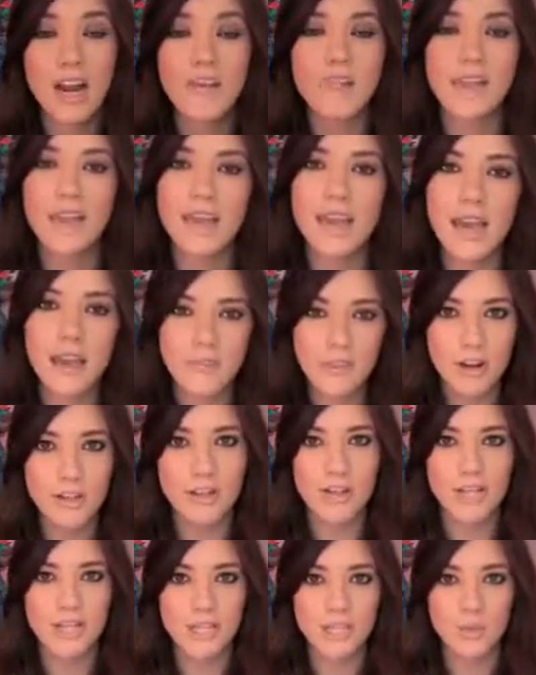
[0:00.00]
I feel like
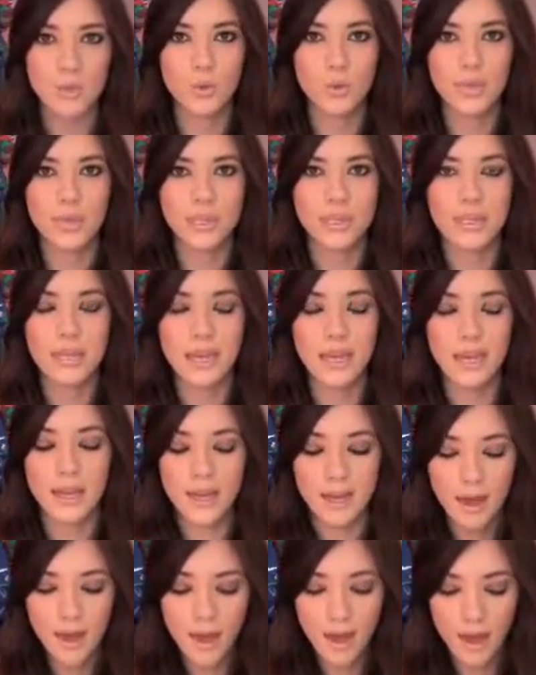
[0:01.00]
everything is the coolest
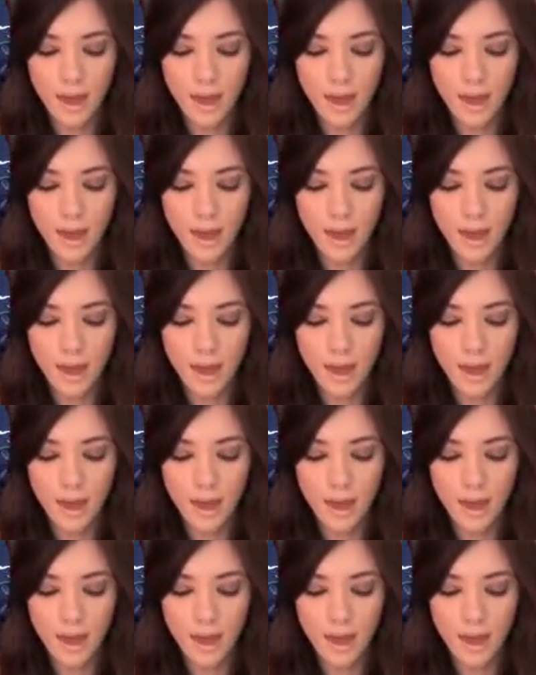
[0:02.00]
thing.